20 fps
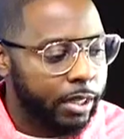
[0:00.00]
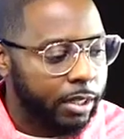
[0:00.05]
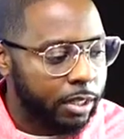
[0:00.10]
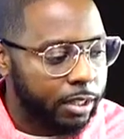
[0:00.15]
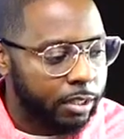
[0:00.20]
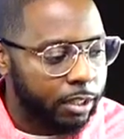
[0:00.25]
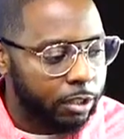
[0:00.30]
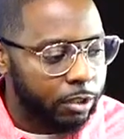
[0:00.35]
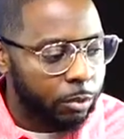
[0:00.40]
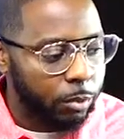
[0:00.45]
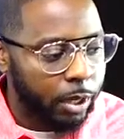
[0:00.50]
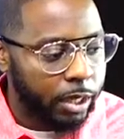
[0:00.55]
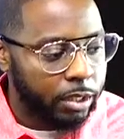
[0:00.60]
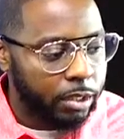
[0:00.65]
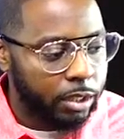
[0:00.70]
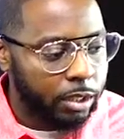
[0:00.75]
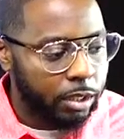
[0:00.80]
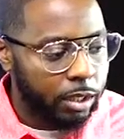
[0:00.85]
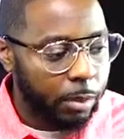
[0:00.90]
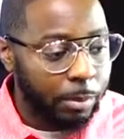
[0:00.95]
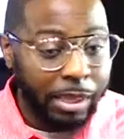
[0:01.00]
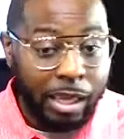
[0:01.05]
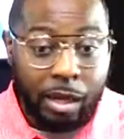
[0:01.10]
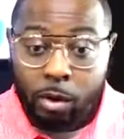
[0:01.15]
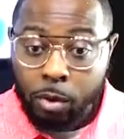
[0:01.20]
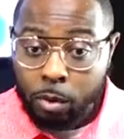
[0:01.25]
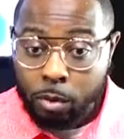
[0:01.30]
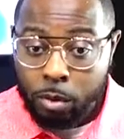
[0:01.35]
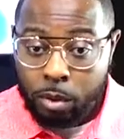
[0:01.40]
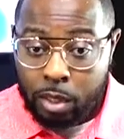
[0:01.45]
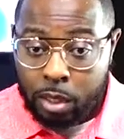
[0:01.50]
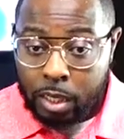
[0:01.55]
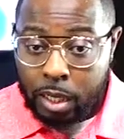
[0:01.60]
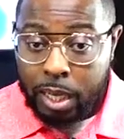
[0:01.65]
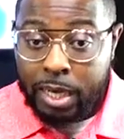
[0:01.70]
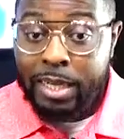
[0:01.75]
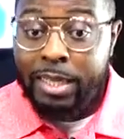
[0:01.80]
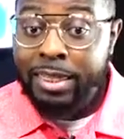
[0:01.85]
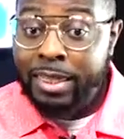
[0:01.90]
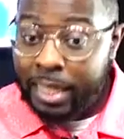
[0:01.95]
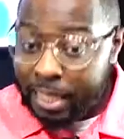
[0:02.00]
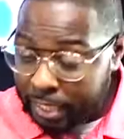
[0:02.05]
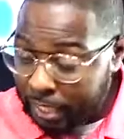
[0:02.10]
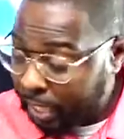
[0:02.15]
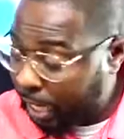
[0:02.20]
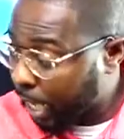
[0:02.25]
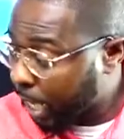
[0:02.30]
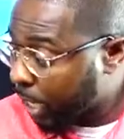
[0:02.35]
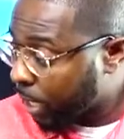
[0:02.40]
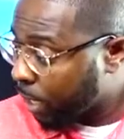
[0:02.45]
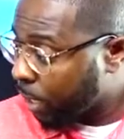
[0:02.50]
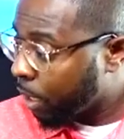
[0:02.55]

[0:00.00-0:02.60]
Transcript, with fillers: in this situation. I'm like, oh, I didn't think of that.